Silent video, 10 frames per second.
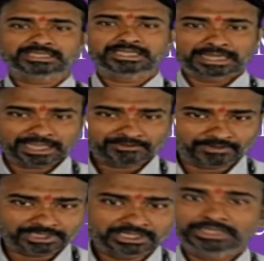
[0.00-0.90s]

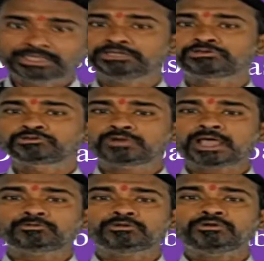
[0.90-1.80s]
Likewise, they should
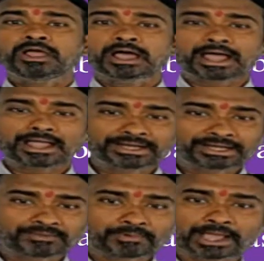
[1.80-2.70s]
have to
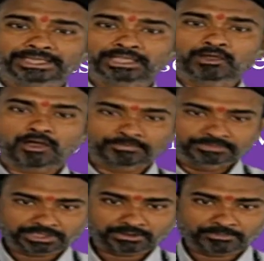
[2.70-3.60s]
identify the
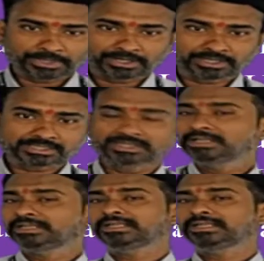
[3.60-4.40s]
object of interest.